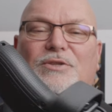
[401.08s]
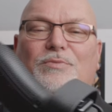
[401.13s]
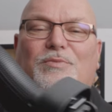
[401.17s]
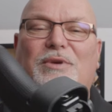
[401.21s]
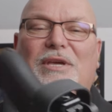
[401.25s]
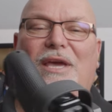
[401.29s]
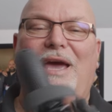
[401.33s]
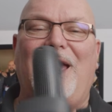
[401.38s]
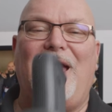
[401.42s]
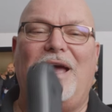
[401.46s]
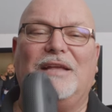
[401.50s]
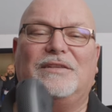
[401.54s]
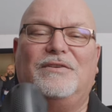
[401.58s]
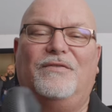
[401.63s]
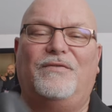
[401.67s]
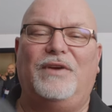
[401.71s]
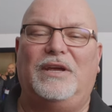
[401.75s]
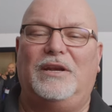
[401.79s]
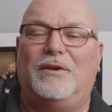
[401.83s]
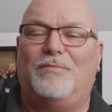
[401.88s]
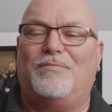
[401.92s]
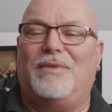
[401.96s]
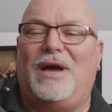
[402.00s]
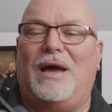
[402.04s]
to be
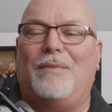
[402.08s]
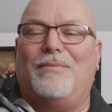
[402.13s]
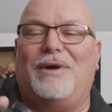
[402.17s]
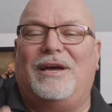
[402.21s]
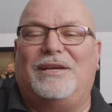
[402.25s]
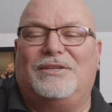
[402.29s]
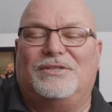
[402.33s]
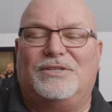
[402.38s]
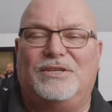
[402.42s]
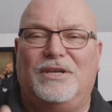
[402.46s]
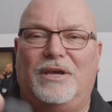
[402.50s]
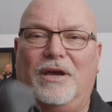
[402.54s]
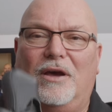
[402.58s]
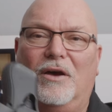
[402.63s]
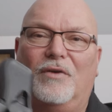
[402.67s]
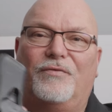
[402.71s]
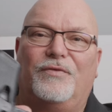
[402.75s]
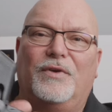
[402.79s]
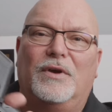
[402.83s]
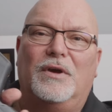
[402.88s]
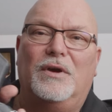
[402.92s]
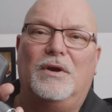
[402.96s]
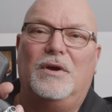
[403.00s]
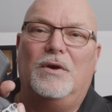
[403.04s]
activated by myself
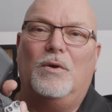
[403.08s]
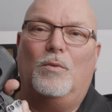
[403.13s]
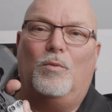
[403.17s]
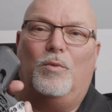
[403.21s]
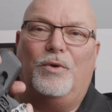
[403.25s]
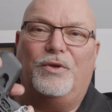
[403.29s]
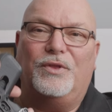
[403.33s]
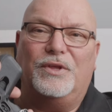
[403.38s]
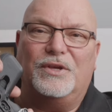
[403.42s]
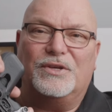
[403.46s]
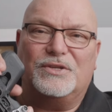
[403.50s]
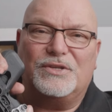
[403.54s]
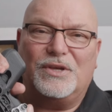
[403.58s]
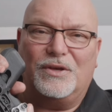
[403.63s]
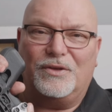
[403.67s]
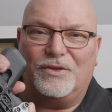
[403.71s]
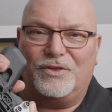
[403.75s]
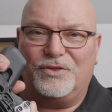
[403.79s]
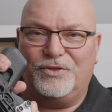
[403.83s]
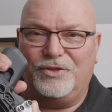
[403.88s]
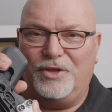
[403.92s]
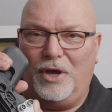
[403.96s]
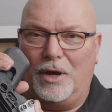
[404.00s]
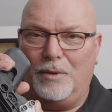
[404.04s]
with this
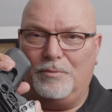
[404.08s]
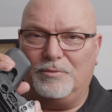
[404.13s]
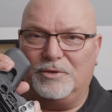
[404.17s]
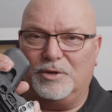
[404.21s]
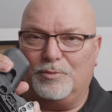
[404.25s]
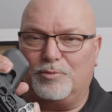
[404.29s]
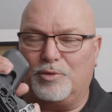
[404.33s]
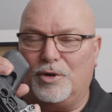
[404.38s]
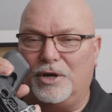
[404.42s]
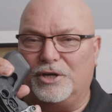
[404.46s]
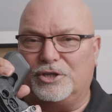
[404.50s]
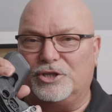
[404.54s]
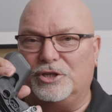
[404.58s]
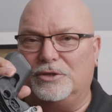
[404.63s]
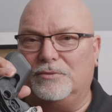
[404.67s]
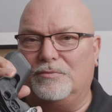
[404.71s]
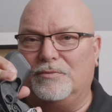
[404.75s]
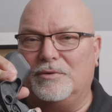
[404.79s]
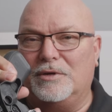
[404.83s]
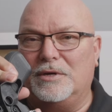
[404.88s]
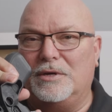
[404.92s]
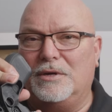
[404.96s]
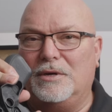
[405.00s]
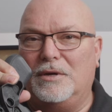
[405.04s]
thumb depression
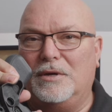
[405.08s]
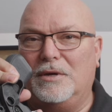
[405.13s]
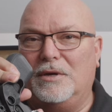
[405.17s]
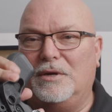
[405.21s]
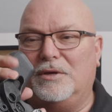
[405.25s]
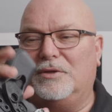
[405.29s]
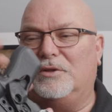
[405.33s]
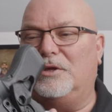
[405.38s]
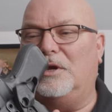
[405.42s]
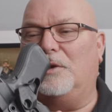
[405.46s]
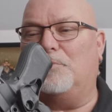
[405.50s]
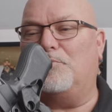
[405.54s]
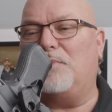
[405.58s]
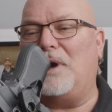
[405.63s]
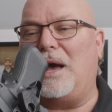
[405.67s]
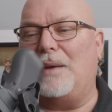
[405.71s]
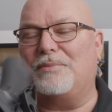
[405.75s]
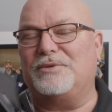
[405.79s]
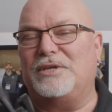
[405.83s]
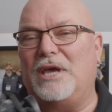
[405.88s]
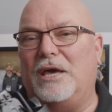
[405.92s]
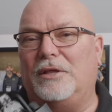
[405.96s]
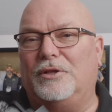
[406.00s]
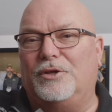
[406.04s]
that
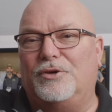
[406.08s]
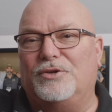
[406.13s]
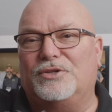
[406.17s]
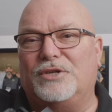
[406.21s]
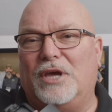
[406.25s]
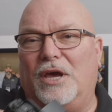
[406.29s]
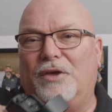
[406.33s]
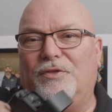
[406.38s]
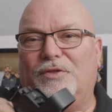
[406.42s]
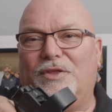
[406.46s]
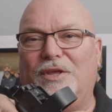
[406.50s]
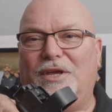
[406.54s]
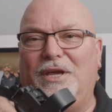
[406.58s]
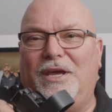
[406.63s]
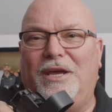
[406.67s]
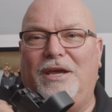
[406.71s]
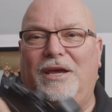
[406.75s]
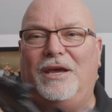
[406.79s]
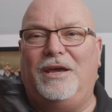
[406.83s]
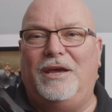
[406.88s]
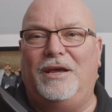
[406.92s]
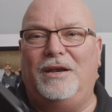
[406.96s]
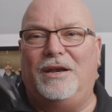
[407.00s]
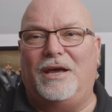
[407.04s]
pops that loose and
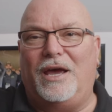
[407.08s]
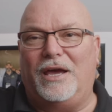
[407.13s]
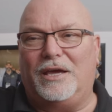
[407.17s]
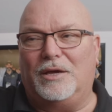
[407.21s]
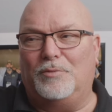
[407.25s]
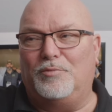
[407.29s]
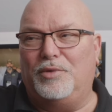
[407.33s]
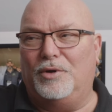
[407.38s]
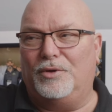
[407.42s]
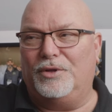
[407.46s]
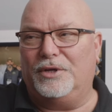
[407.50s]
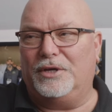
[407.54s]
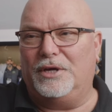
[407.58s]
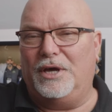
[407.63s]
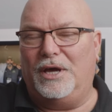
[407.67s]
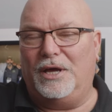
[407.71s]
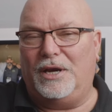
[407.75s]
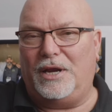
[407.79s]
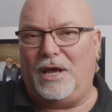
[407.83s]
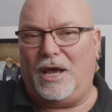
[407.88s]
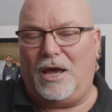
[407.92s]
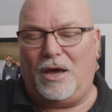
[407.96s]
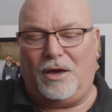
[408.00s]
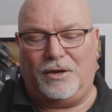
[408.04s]
then I can pull the gun
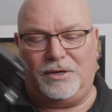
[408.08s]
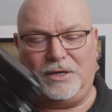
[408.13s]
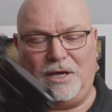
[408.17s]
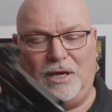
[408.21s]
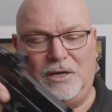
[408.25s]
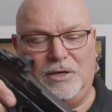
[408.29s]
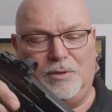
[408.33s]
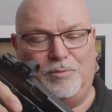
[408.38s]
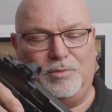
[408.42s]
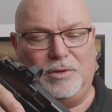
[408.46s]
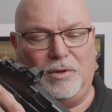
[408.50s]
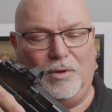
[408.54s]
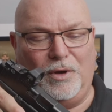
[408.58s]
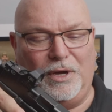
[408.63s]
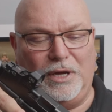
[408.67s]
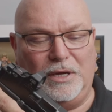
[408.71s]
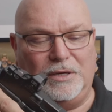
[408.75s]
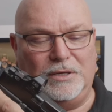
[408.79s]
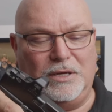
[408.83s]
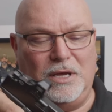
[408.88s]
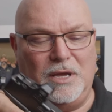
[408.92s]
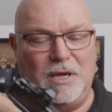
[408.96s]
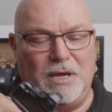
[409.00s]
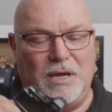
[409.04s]
out and deploy
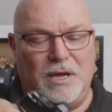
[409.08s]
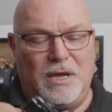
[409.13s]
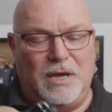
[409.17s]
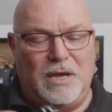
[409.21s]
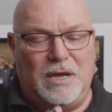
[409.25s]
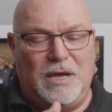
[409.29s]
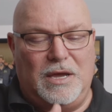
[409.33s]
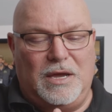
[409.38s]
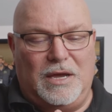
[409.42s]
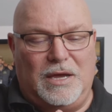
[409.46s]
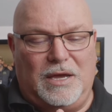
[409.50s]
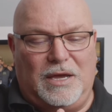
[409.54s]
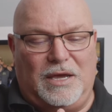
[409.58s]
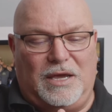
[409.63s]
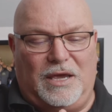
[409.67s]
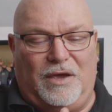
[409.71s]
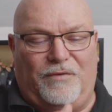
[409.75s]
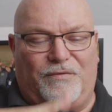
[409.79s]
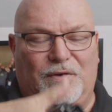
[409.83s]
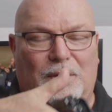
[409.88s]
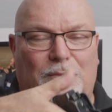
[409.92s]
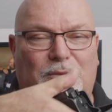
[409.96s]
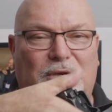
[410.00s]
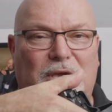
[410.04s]
it.
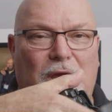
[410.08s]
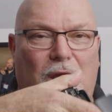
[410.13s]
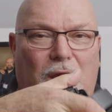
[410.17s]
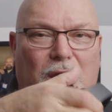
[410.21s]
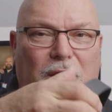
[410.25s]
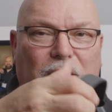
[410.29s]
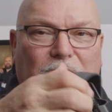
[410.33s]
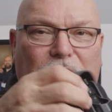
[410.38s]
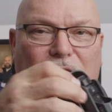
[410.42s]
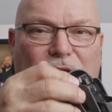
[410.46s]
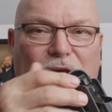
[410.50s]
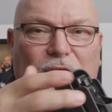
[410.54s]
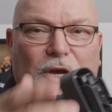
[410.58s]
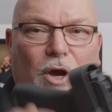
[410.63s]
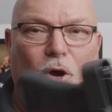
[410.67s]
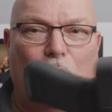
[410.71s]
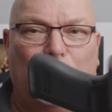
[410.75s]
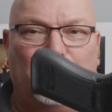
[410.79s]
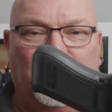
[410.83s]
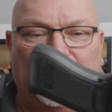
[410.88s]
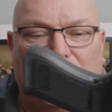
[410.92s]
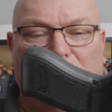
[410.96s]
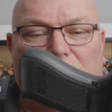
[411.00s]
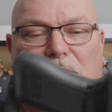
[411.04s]
If I'm carrying in the
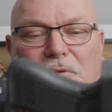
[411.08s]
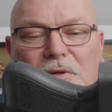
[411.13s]
open,